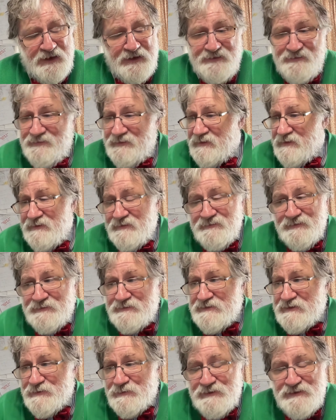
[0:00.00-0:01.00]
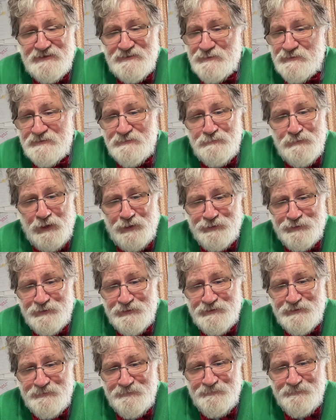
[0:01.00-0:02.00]
I think the decrease was
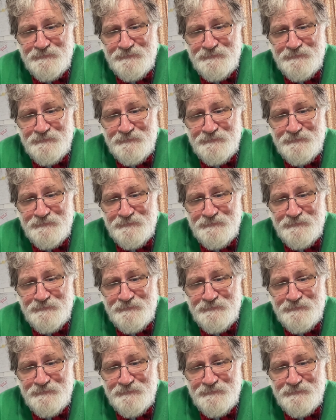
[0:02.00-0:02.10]
moderate.